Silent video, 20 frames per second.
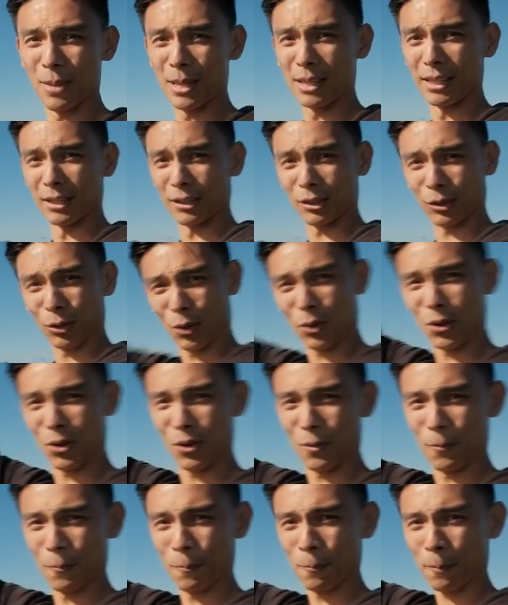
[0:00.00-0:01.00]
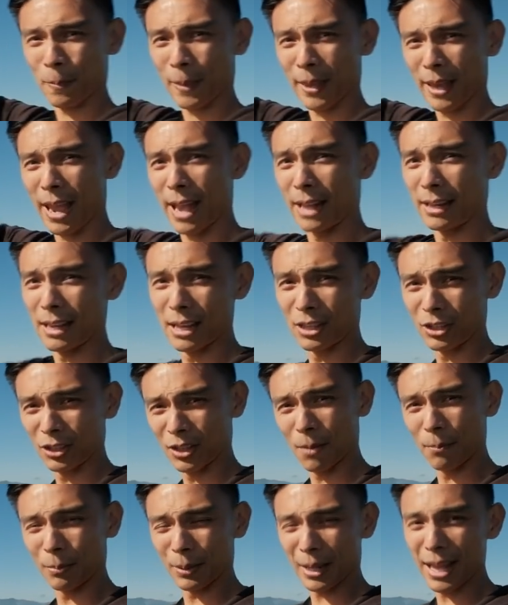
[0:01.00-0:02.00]
meters tall, and each of
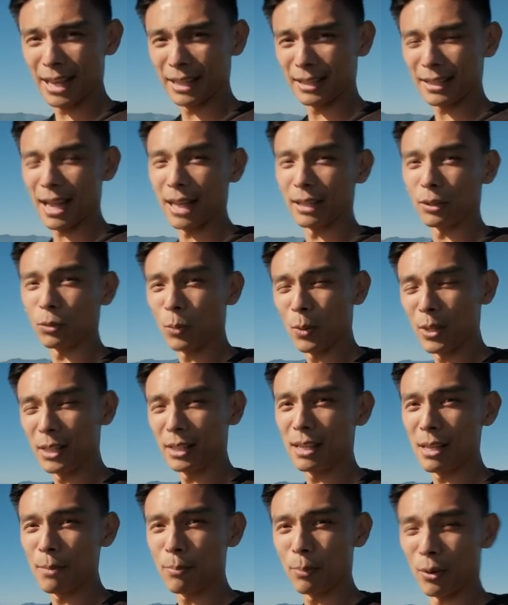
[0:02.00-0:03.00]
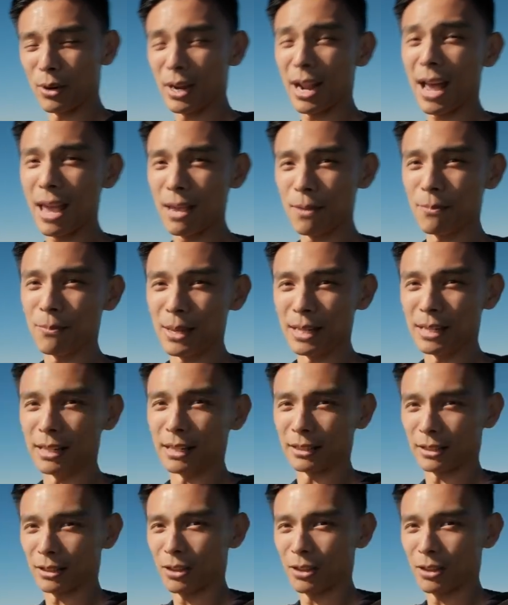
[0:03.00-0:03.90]
the blades are 20.8 meters